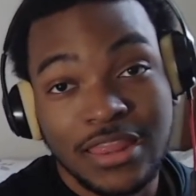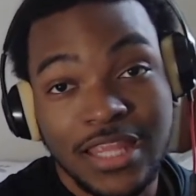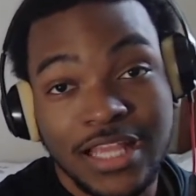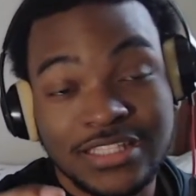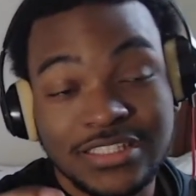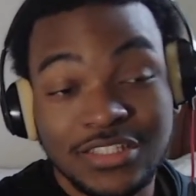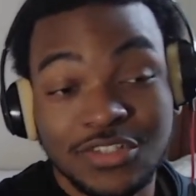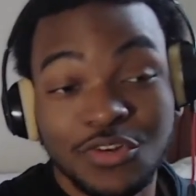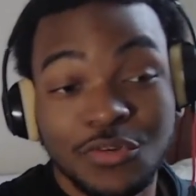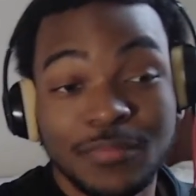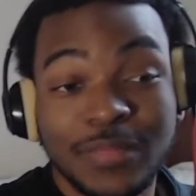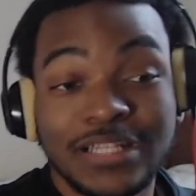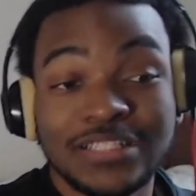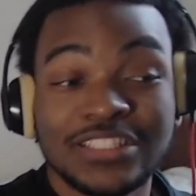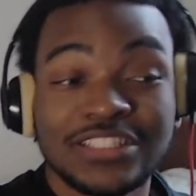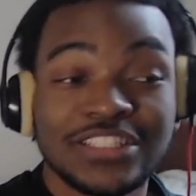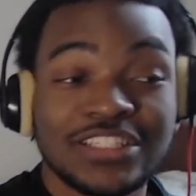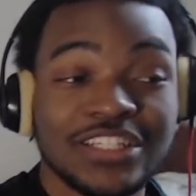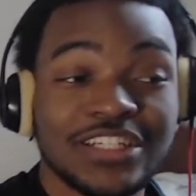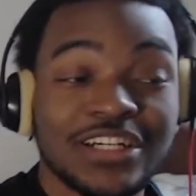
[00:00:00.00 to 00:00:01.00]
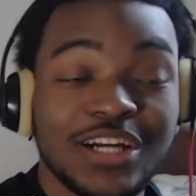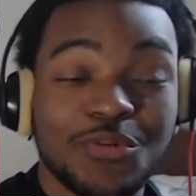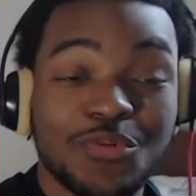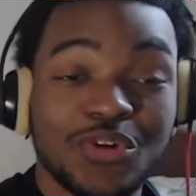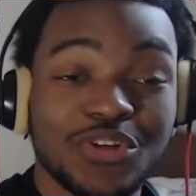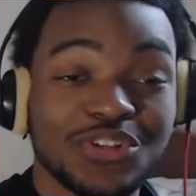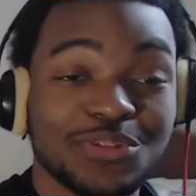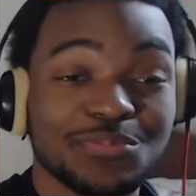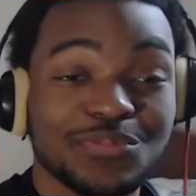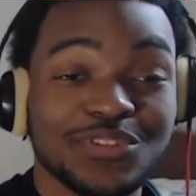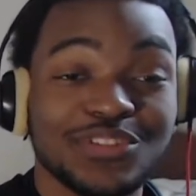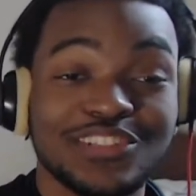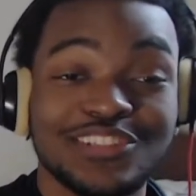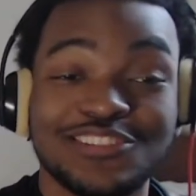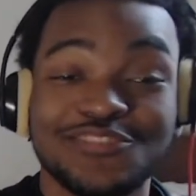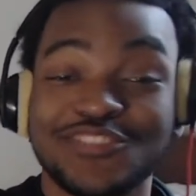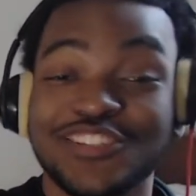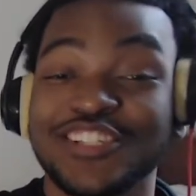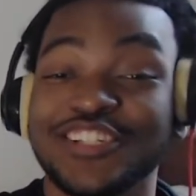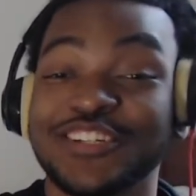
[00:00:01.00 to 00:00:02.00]
That's a little message here I wanted to put in
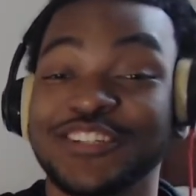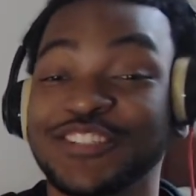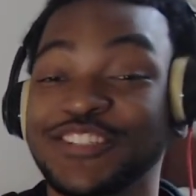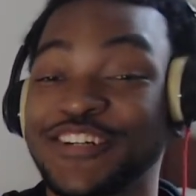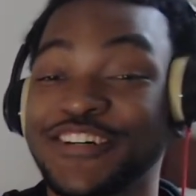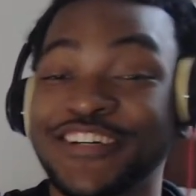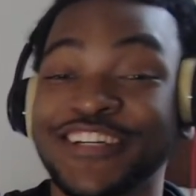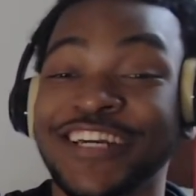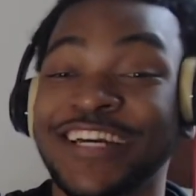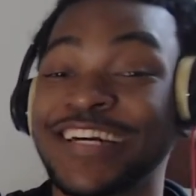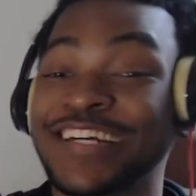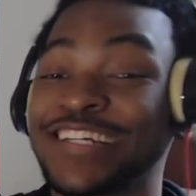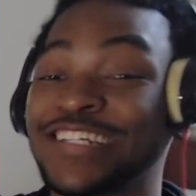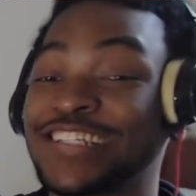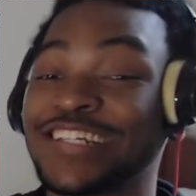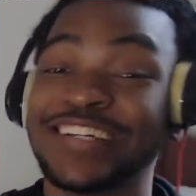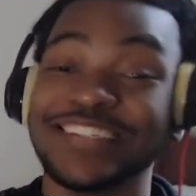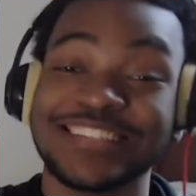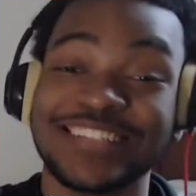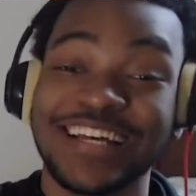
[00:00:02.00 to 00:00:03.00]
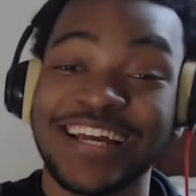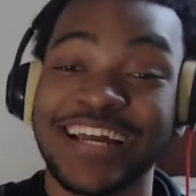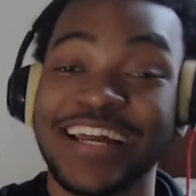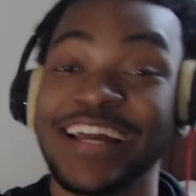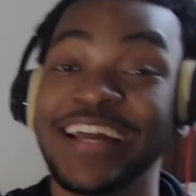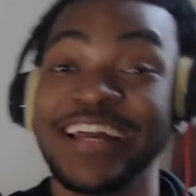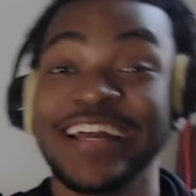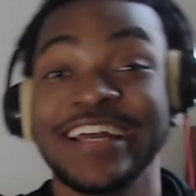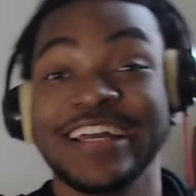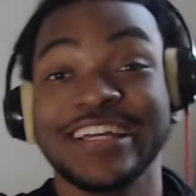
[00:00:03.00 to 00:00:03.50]
this video, so yeah, you know what I'm saying?